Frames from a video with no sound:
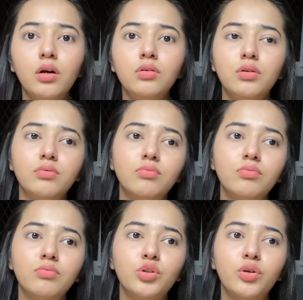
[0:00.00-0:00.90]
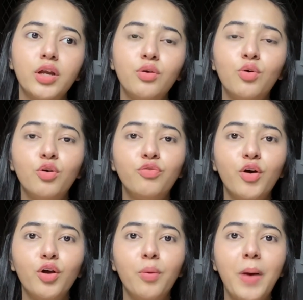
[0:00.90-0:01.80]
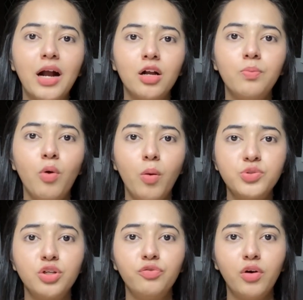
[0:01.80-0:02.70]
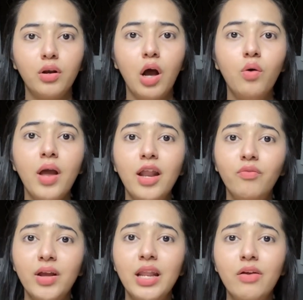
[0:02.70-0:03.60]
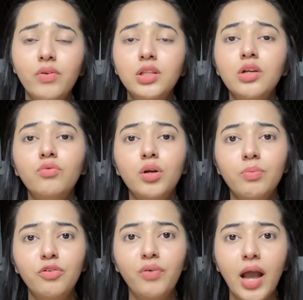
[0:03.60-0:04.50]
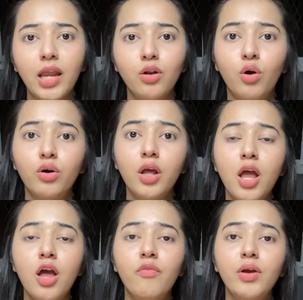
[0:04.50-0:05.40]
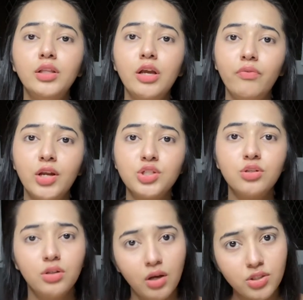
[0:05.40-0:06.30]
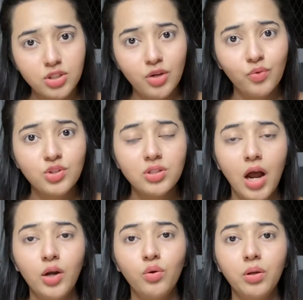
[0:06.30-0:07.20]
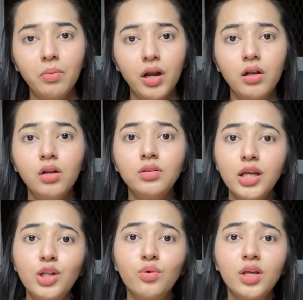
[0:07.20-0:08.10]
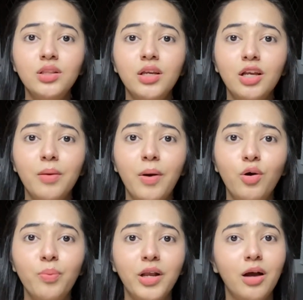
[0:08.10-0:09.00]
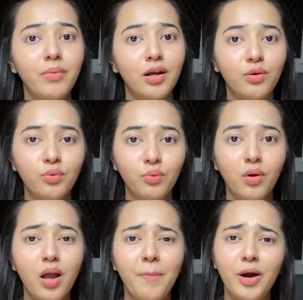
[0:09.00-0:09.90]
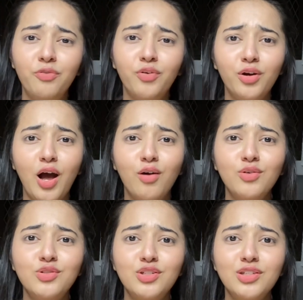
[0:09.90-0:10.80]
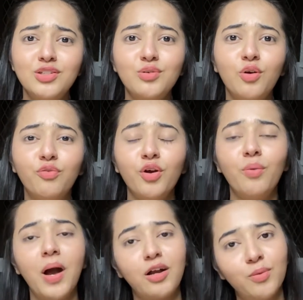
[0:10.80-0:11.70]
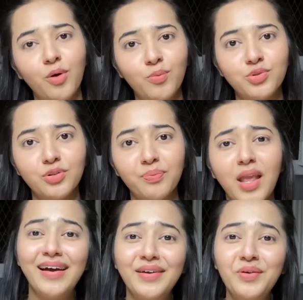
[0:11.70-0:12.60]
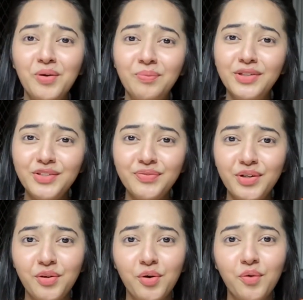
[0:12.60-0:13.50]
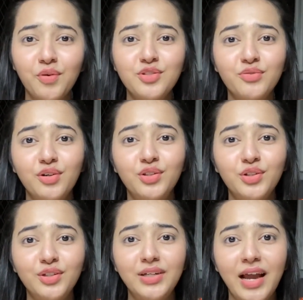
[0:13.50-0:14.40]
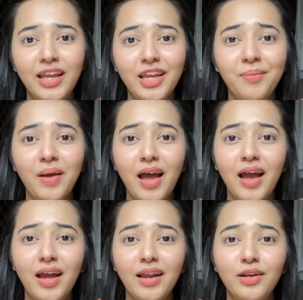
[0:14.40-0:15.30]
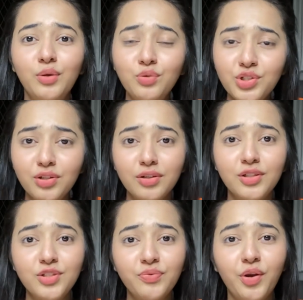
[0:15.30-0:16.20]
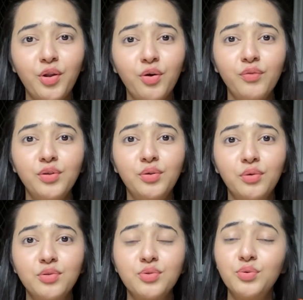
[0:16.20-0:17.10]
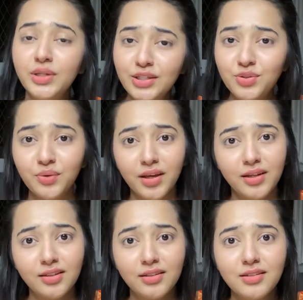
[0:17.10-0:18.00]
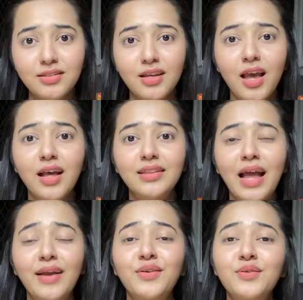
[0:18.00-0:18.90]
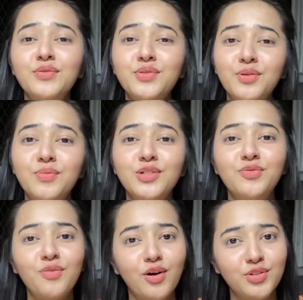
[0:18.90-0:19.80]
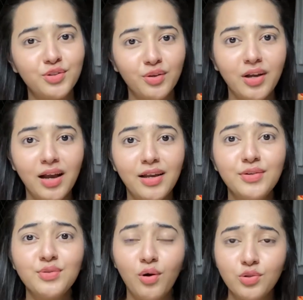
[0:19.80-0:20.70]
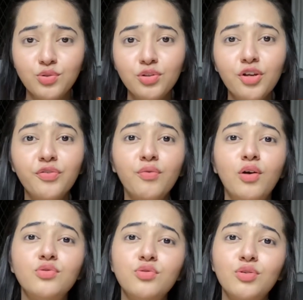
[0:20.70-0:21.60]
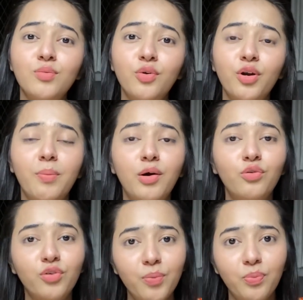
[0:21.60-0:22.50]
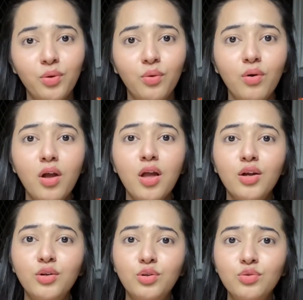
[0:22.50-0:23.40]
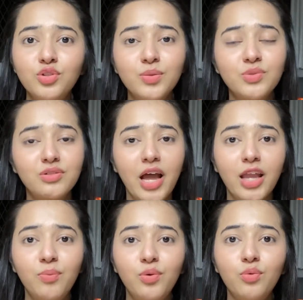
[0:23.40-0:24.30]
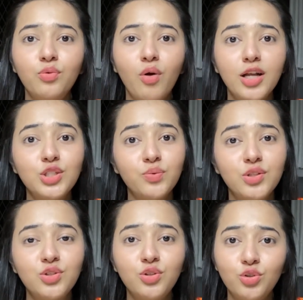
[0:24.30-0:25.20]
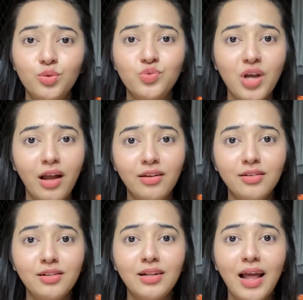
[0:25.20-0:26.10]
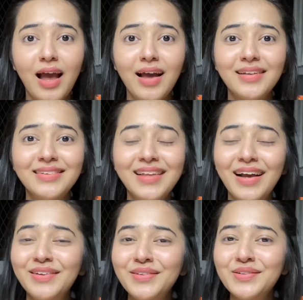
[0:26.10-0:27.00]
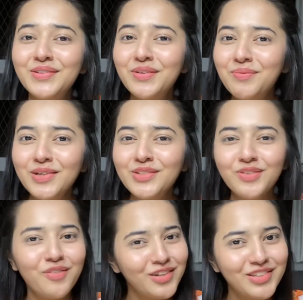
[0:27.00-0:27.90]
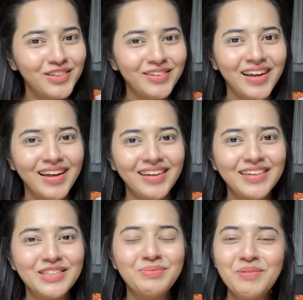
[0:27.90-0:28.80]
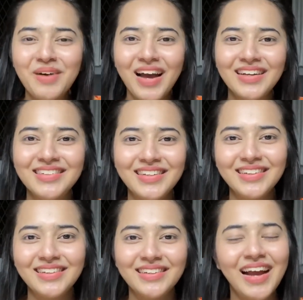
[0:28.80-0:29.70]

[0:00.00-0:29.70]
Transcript: You can go for your backup option for now, and when everything would be fine or when the aviation industry would start doing better, then you can think about becoming a crew. But for now, just go for your backup option. I hope this video was worth your time, and do share this video with those who need to hear this. Thank you so much for watching, you guys. Also, if you want to know more about crypto, do subscribe to CoinSwitch YouTube channel. And thank you so much for watching, you guys. Bye bye. Take care.